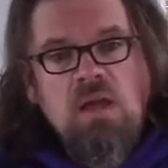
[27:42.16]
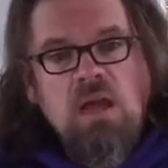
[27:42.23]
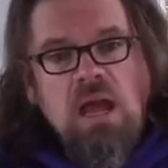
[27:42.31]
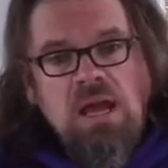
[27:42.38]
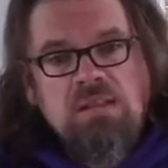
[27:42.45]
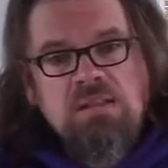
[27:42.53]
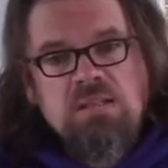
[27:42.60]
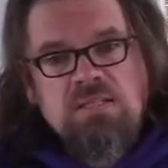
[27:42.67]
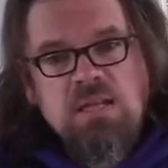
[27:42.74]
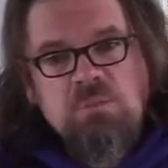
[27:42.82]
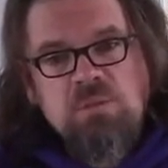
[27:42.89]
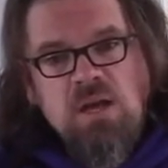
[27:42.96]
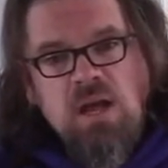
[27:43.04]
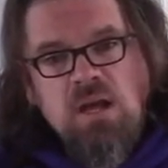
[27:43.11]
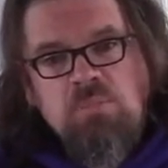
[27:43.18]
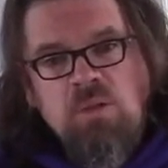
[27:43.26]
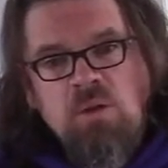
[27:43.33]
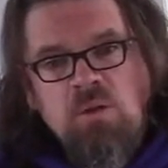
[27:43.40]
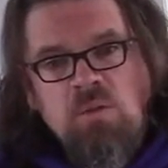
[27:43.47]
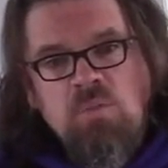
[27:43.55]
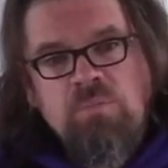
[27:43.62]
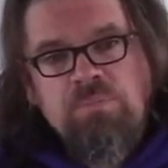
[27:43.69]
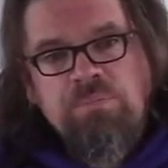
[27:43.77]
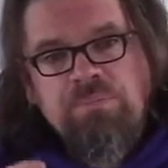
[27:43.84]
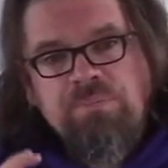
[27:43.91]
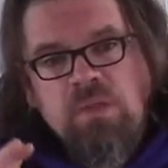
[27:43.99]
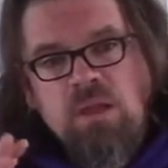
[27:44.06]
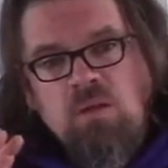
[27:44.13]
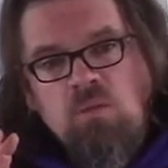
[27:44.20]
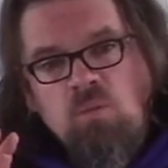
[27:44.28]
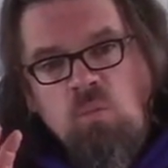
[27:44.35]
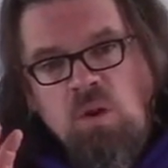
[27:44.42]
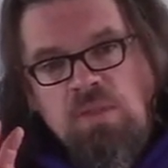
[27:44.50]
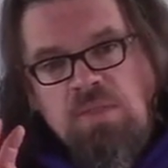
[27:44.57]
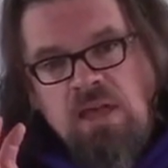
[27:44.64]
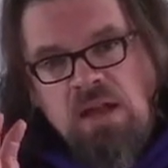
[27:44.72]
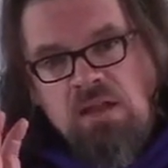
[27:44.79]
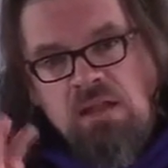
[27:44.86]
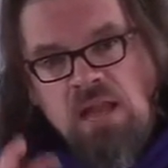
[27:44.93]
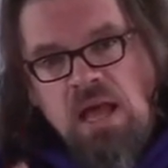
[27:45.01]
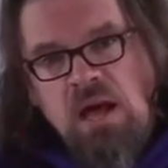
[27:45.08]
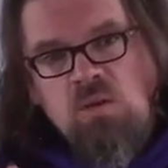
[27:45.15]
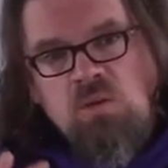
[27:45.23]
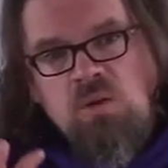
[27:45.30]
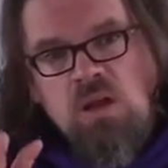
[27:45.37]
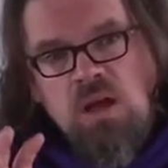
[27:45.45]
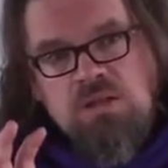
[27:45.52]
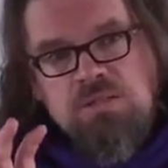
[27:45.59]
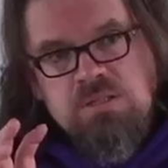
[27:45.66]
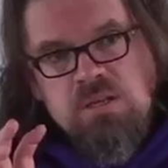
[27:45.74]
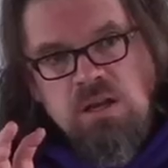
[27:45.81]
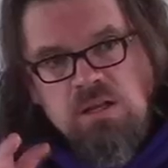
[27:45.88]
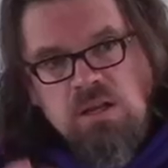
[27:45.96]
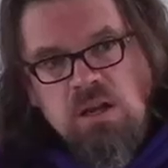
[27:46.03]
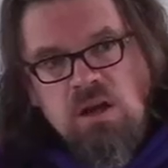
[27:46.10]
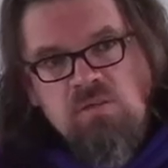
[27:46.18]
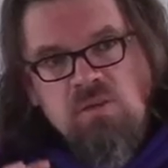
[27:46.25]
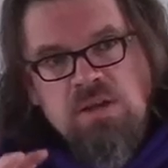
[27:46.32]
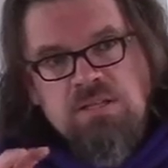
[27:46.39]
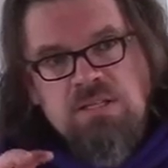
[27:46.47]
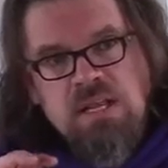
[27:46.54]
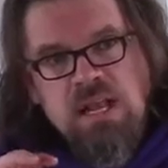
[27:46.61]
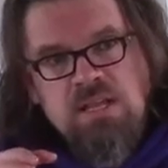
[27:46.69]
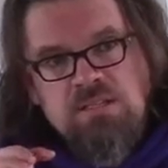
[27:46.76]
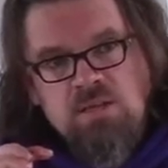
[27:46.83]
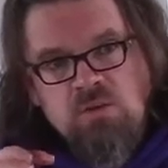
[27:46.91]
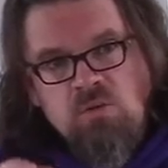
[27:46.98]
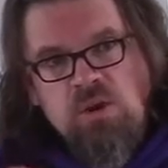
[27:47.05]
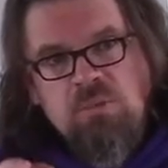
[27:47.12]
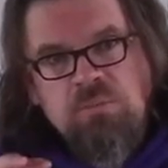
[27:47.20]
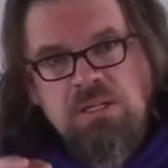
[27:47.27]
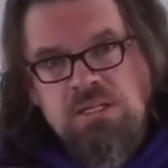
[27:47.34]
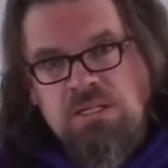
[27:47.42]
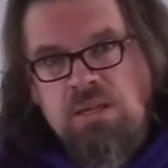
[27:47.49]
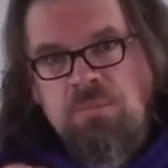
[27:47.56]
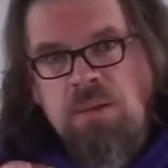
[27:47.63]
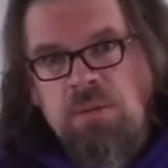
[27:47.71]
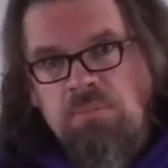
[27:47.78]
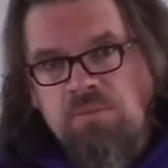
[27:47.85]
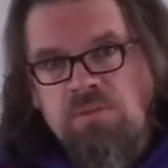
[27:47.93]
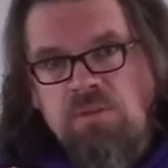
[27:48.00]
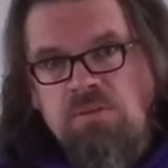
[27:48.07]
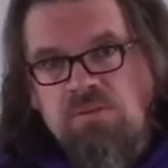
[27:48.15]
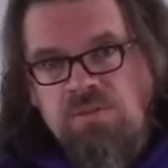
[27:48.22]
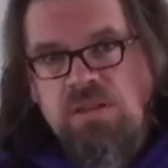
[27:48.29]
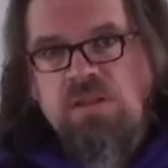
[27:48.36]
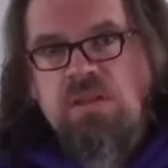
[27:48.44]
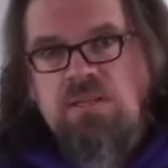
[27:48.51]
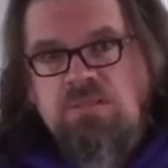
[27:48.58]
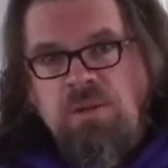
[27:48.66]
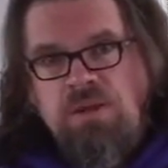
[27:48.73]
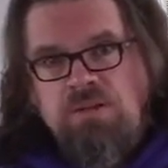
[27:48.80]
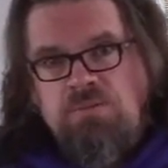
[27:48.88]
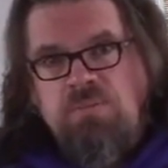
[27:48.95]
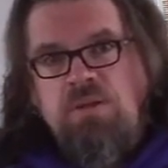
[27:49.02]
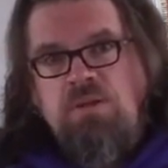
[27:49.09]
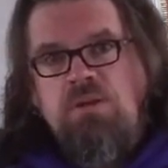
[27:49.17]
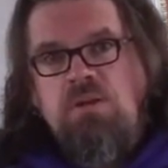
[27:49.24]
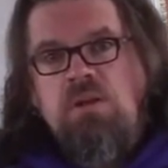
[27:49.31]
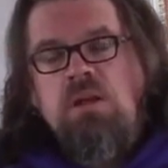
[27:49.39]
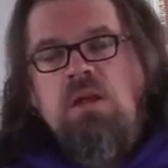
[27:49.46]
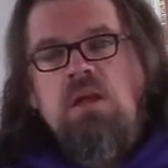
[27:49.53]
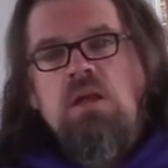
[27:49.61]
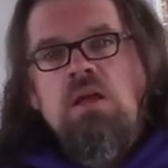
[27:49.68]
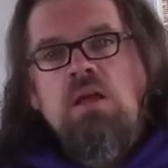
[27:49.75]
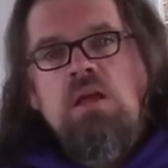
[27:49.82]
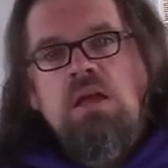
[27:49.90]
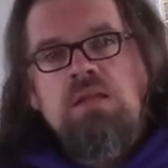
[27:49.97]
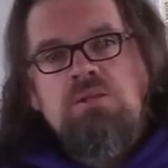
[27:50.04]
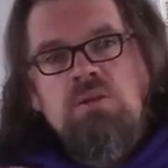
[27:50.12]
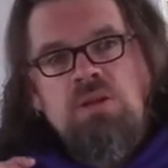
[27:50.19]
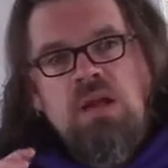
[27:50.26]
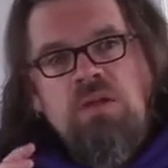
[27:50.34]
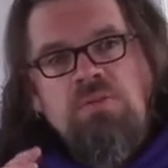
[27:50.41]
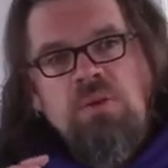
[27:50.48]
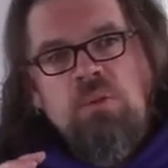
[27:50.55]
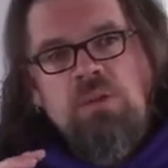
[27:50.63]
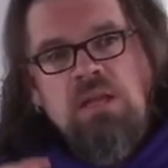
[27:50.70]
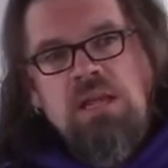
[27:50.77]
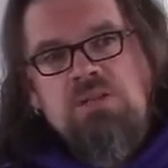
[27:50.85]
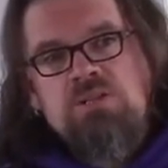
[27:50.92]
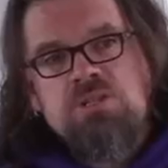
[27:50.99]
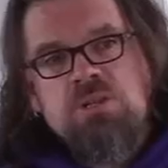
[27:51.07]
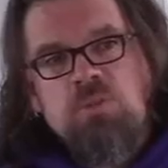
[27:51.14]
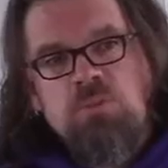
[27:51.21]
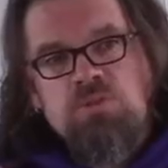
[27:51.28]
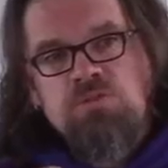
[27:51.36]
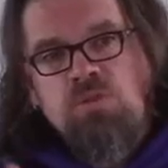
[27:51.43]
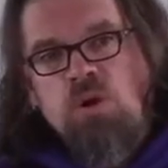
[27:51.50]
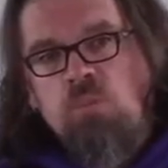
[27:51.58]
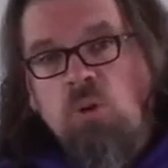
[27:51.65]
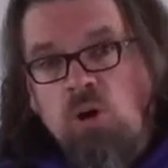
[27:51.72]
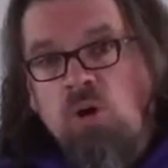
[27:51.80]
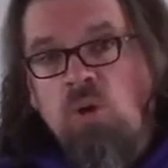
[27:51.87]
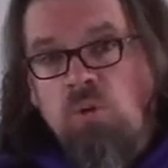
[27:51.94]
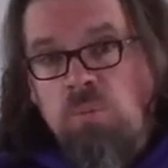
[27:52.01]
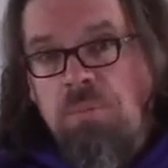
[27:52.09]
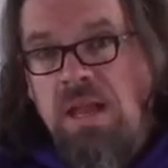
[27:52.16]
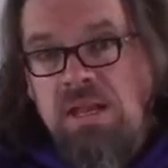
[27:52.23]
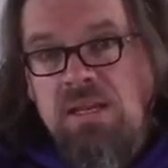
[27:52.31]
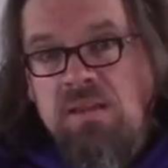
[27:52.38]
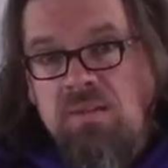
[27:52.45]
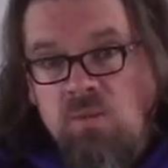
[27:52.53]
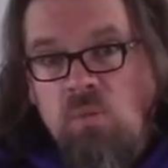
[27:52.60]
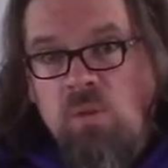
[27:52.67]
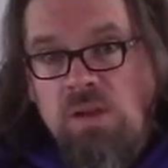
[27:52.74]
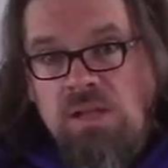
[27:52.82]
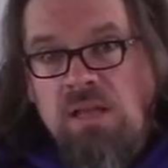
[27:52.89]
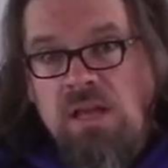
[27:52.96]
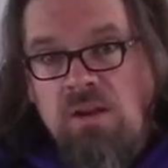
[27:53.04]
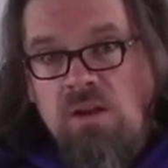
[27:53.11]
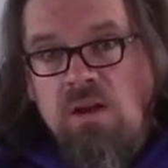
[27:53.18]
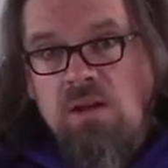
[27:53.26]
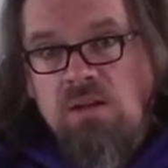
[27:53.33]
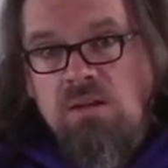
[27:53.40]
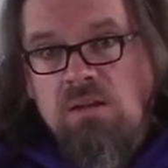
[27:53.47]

At the same time, though, what that allowed us to uncover is that he has incredibly deep ambivalent feelings about his mother. It turned out their relationship was far more codependent than what he let on.